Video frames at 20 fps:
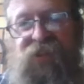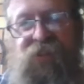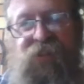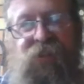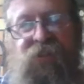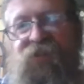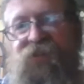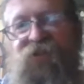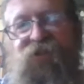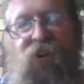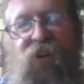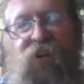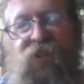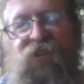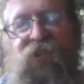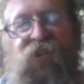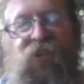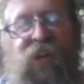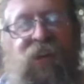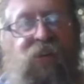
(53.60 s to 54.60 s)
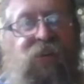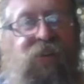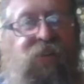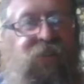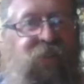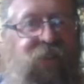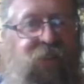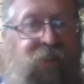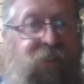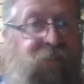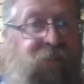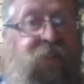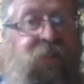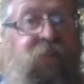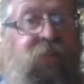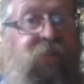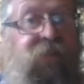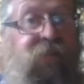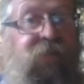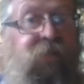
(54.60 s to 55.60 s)
two non-shows. I
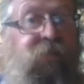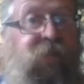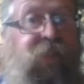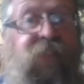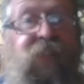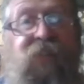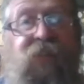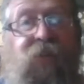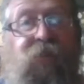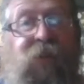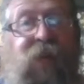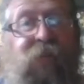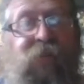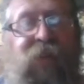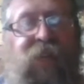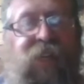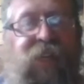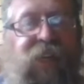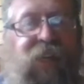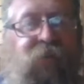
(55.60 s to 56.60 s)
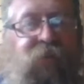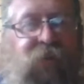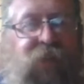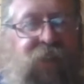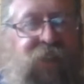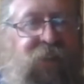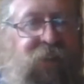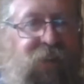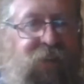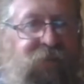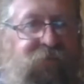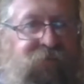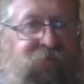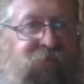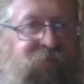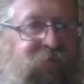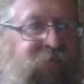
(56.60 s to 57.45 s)
said, look, I'm here. I'm happy to come in and I'll